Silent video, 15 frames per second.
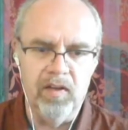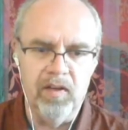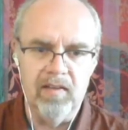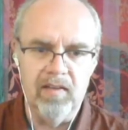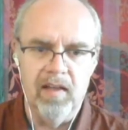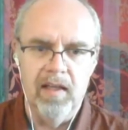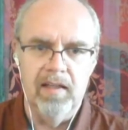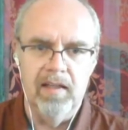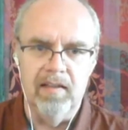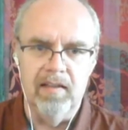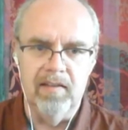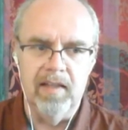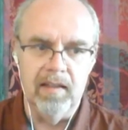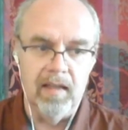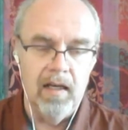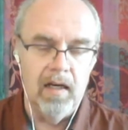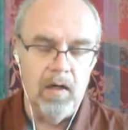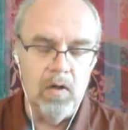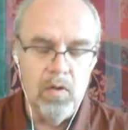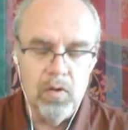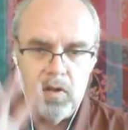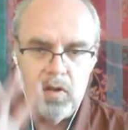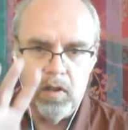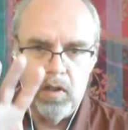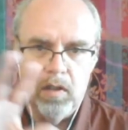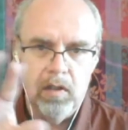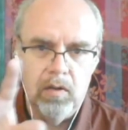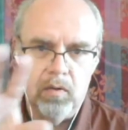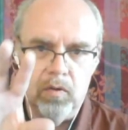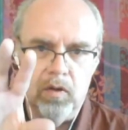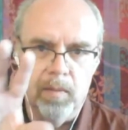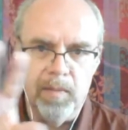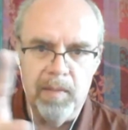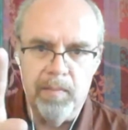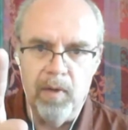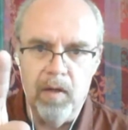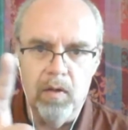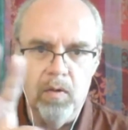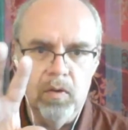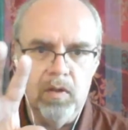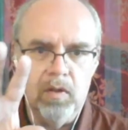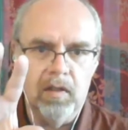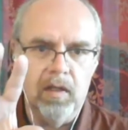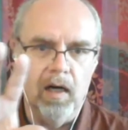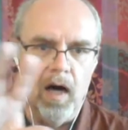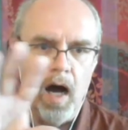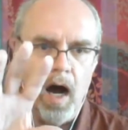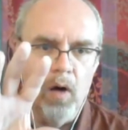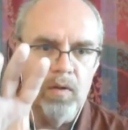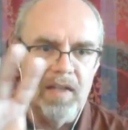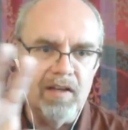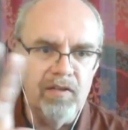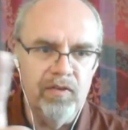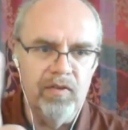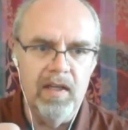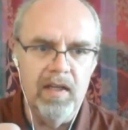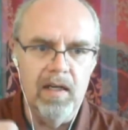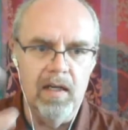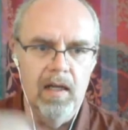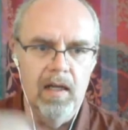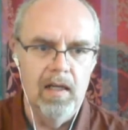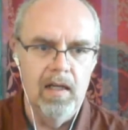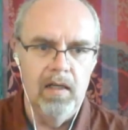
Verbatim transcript: thing is that look to the people, look how they feel.